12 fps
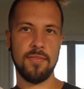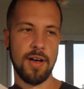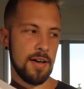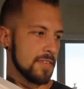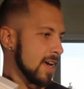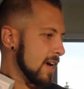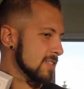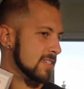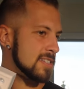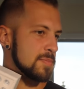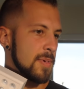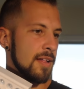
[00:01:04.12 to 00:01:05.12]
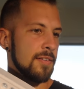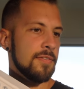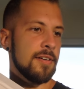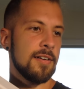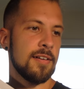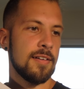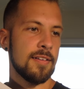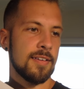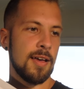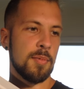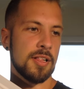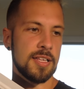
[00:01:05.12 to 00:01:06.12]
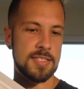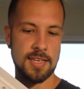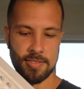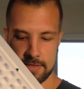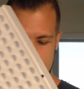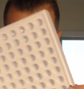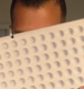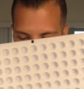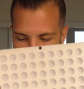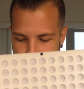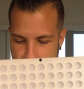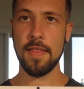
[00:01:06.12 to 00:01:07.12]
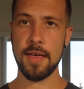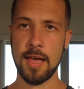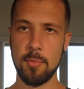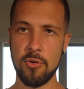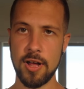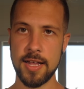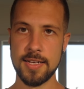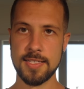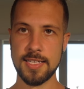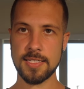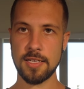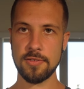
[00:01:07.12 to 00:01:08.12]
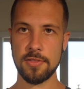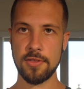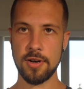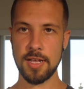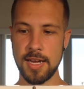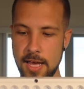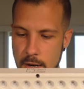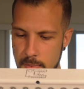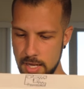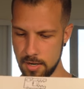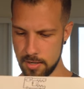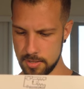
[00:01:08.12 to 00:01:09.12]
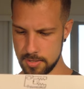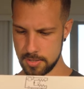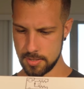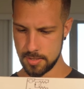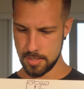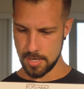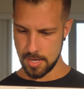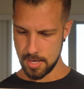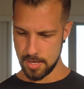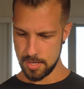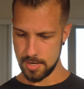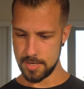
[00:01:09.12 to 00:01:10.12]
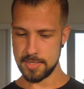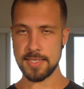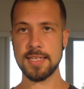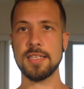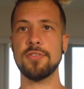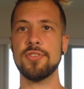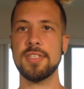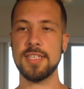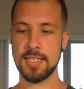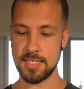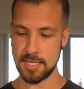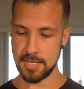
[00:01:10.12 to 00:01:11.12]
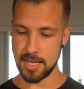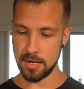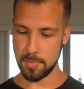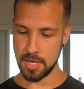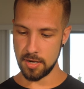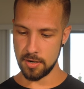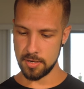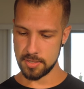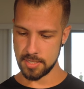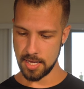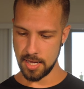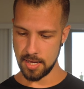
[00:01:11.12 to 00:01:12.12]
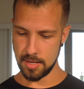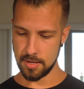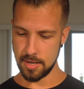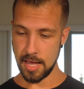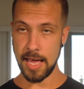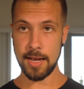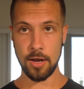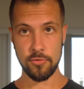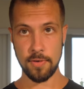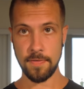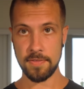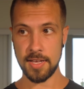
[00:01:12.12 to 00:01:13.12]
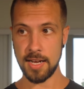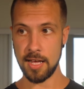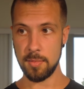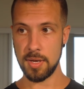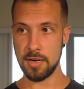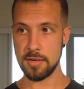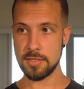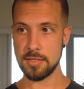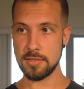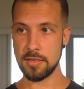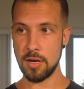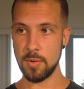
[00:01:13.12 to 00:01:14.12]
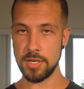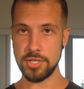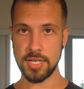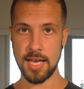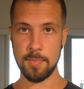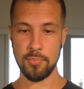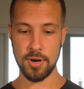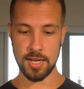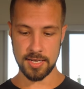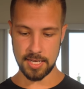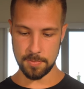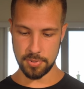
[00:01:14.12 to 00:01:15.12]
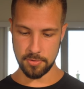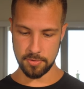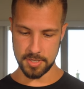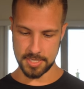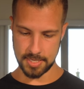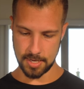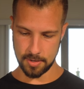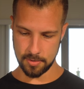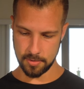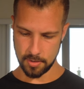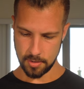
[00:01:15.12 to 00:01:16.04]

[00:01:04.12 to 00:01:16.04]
of off-gassing smell if you're chemically sensitive. The gimbal is 630 nanometers, it is 660 nanometers, and 850 nanometers. So it should get pretty deep through the skin